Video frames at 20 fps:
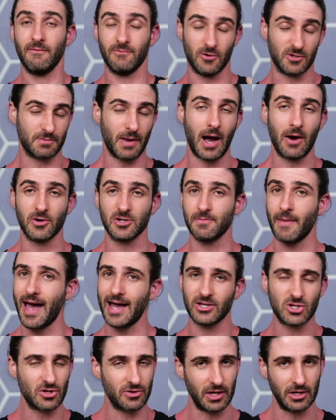Those powers
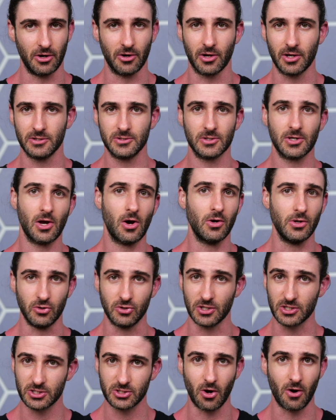match, then you're good to go. You
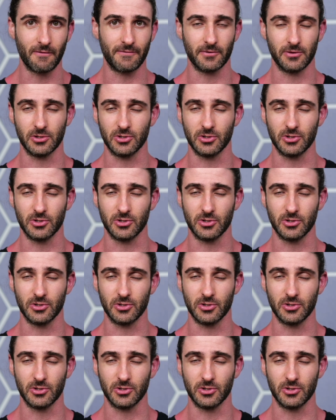just solve for